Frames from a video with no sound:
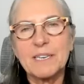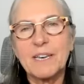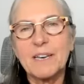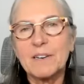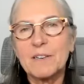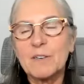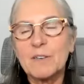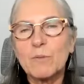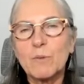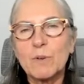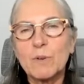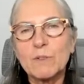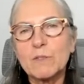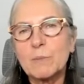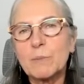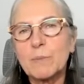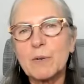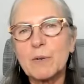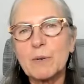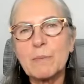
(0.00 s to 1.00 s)
Yeah. You're one of
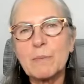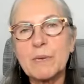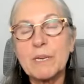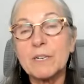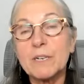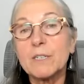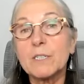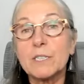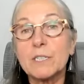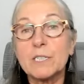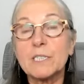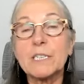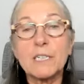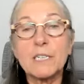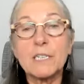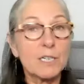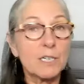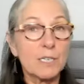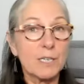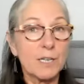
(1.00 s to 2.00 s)
the premier
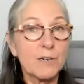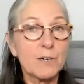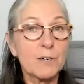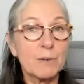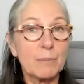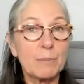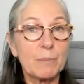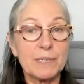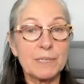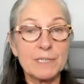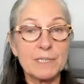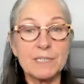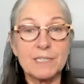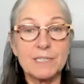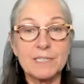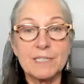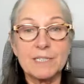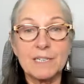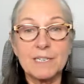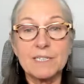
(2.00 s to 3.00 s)
declutter
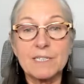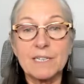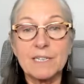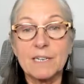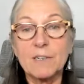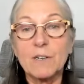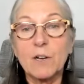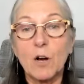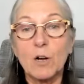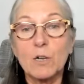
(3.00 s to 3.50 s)
businesses, and